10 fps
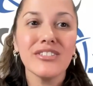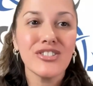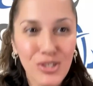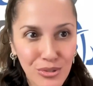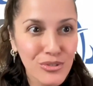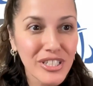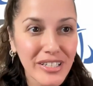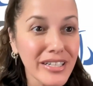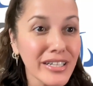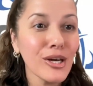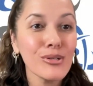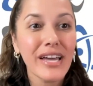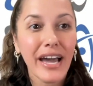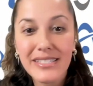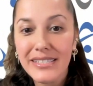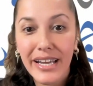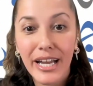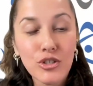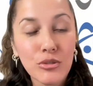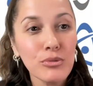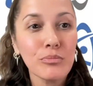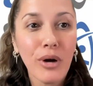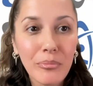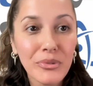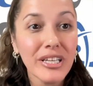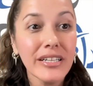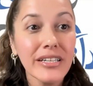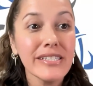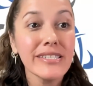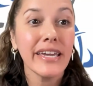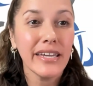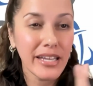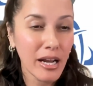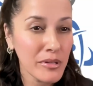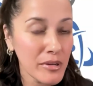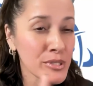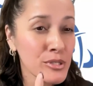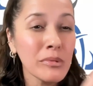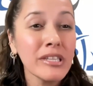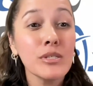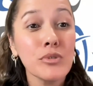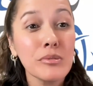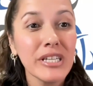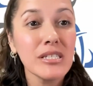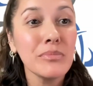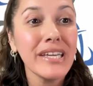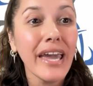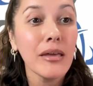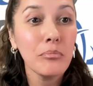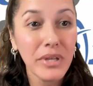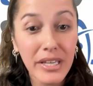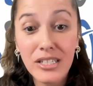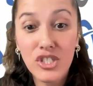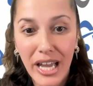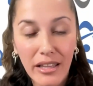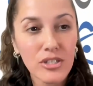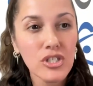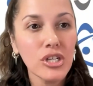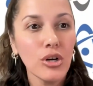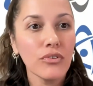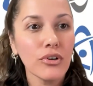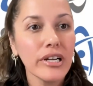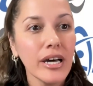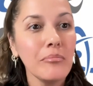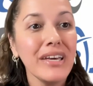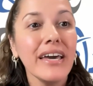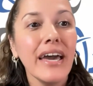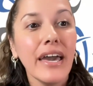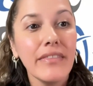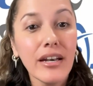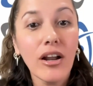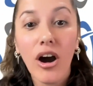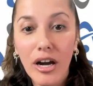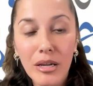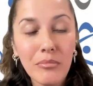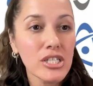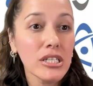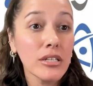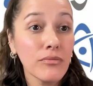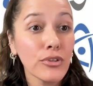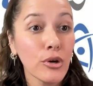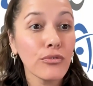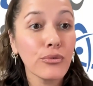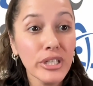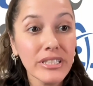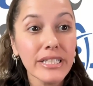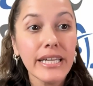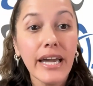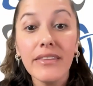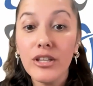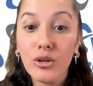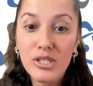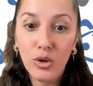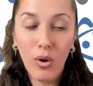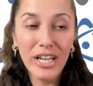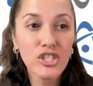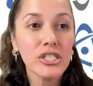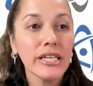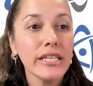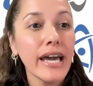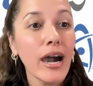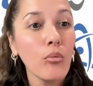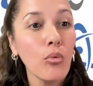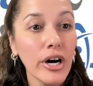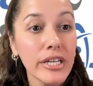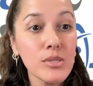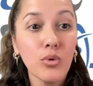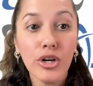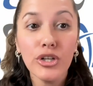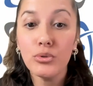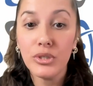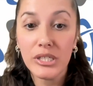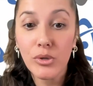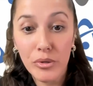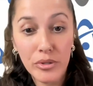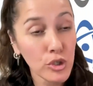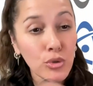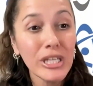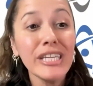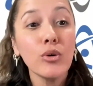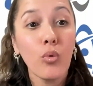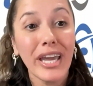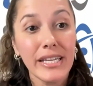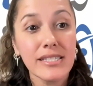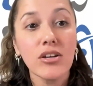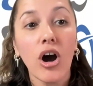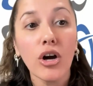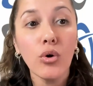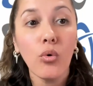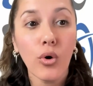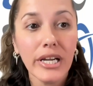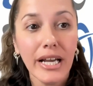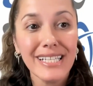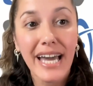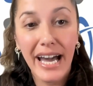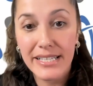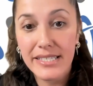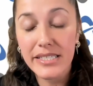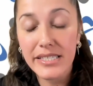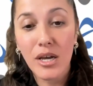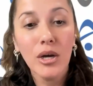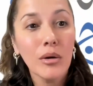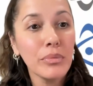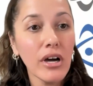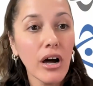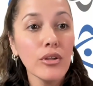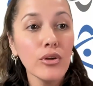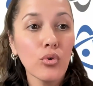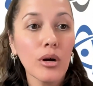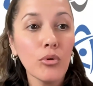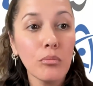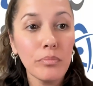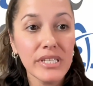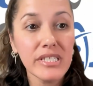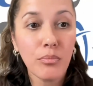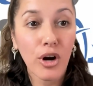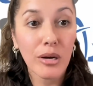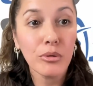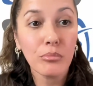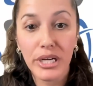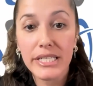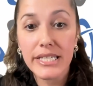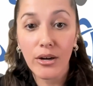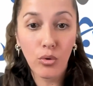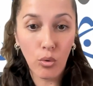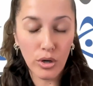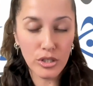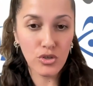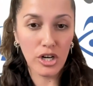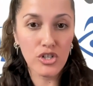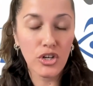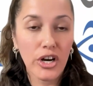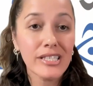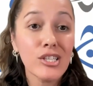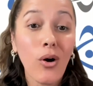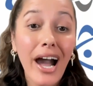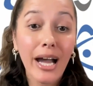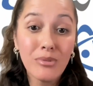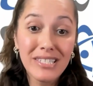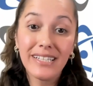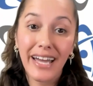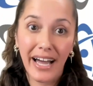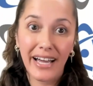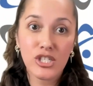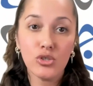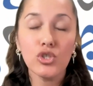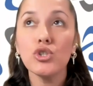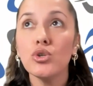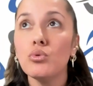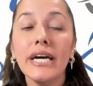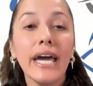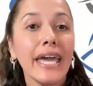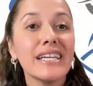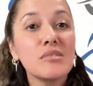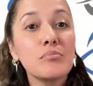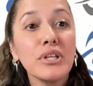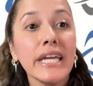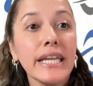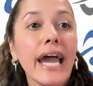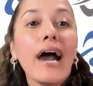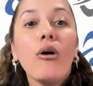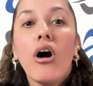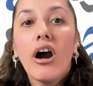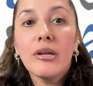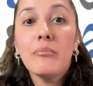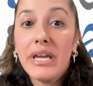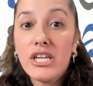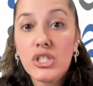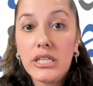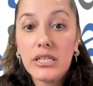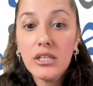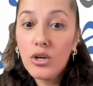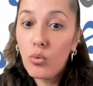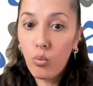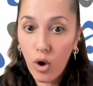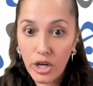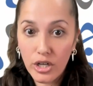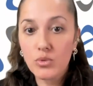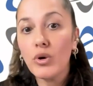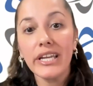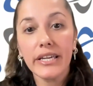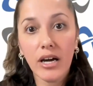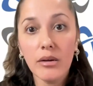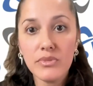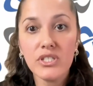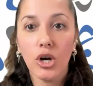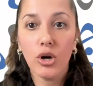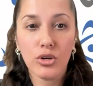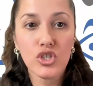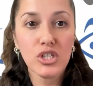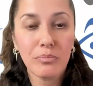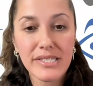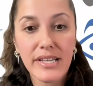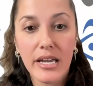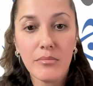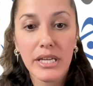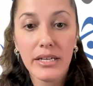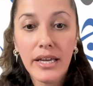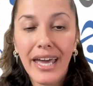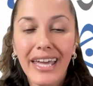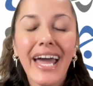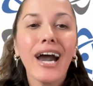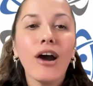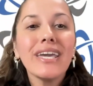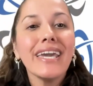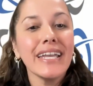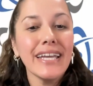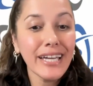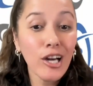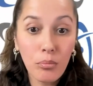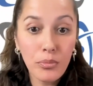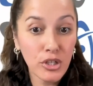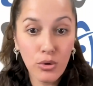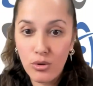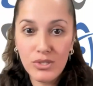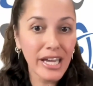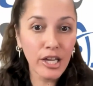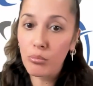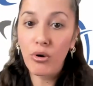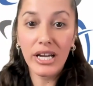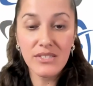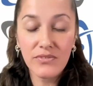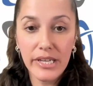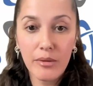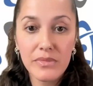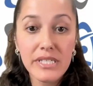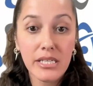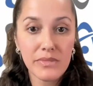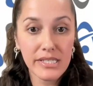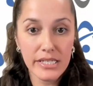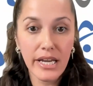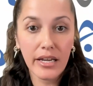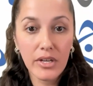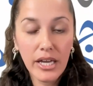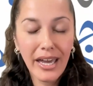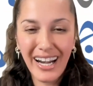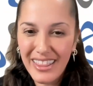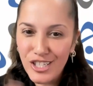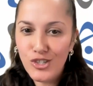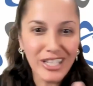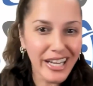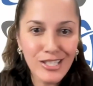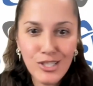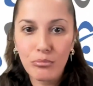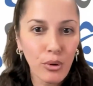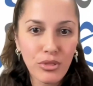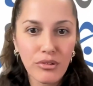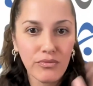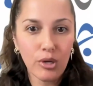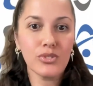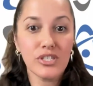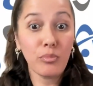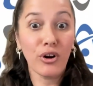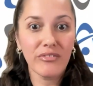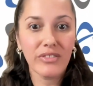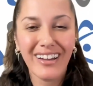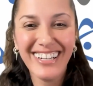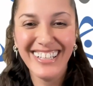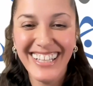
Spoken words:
is huge. Getting those asset attributes populated is and I'm assuming this was meant to be a big challenge to overcome, and then automation can flow freely. And then there was a question that was, what are unique ways to auto-organize assets beyond the normal biz department breakdown org structure? And so I was going to ask you to explain how automation works when it comes to ownership assignment and how can it help, you know, those enterprise VM teams today? And I think you can answer both of those as part of that.